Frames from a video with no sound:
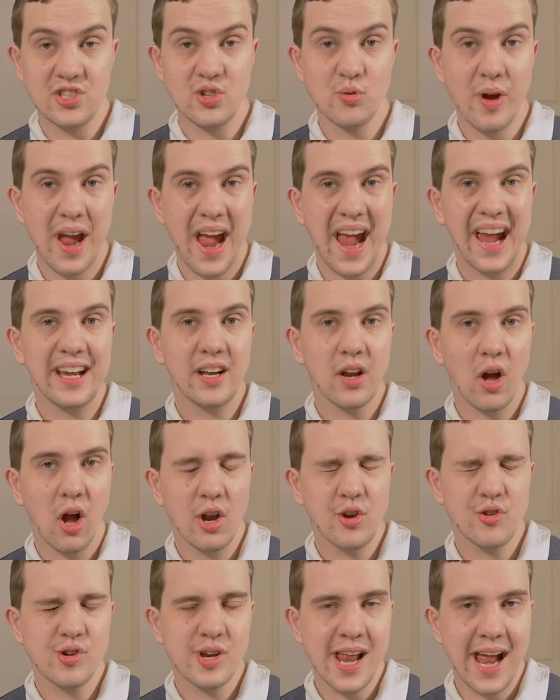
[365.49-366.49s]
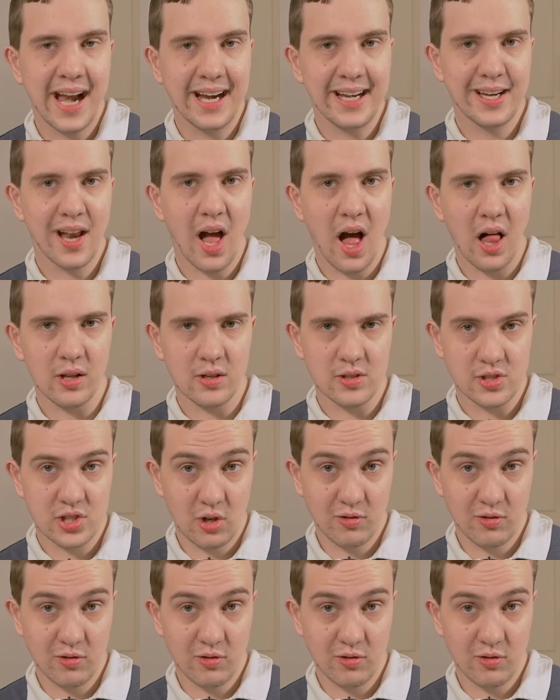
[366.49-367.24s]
to $880.